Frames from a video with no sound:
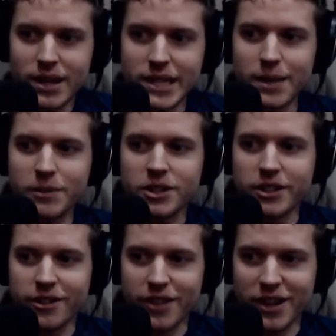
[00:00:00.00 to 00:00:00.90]

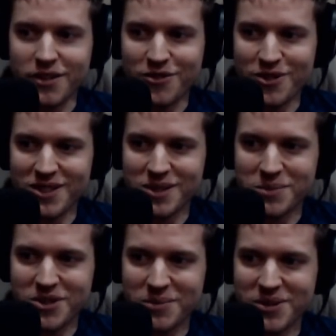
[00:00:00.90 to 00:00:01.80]
Dimcler, thank you for the
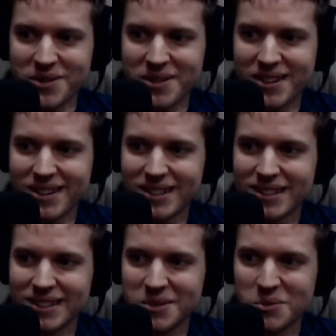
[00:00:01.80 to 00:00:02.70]
subscription.
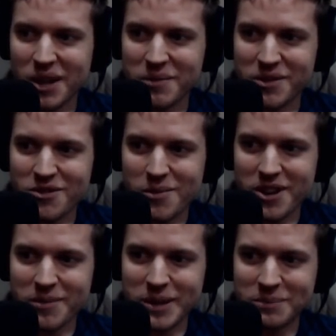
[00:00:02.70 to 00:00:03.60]
Welcome to the
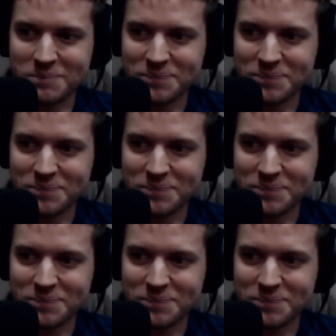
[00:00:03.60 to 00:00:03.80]
Robot Army.